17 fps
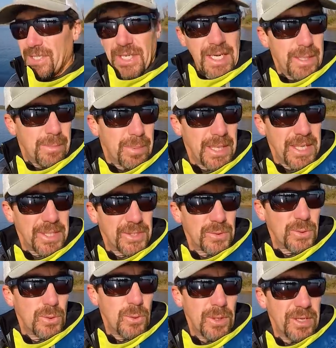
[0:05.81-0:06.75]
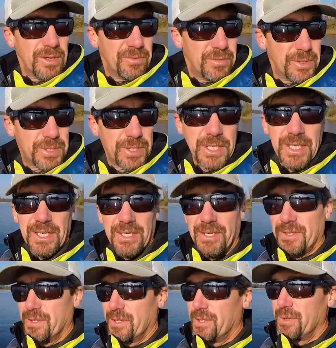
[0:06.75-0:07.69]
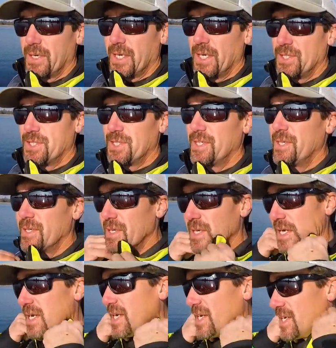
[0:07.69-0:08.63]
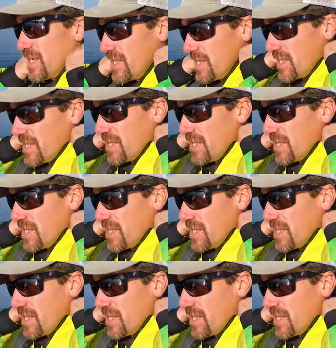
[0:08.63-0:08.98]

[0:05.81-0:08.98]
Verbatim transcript: actually had plans on going fishing another location, and